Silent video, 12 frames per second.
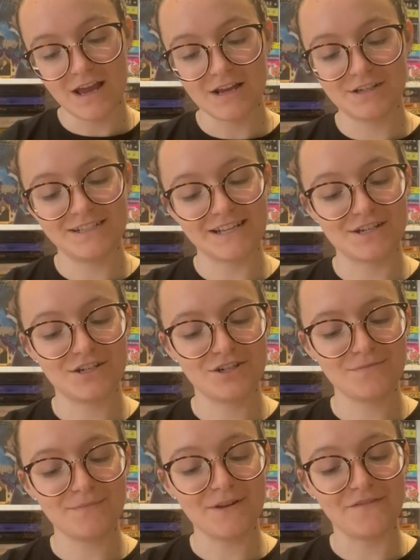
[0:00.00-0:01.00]
And she said,
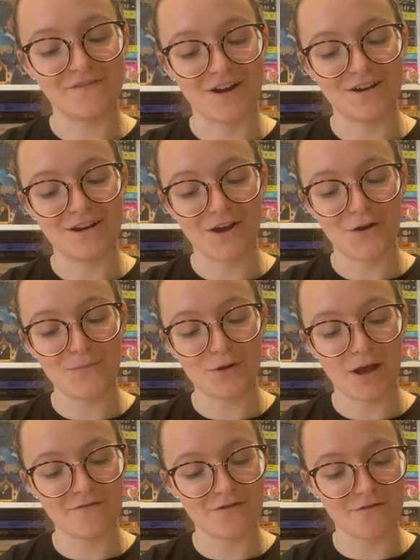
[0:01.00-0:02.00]
should be fun. Hope you
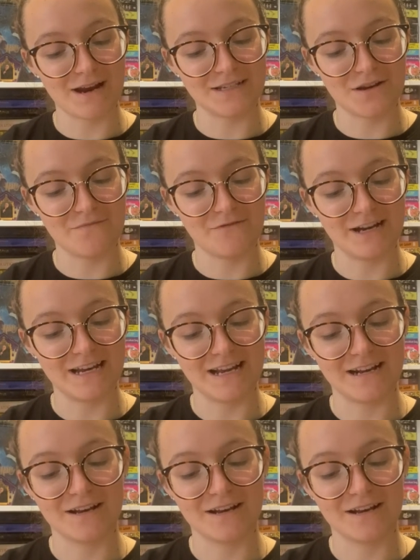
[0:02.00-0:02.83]
have a great time reading.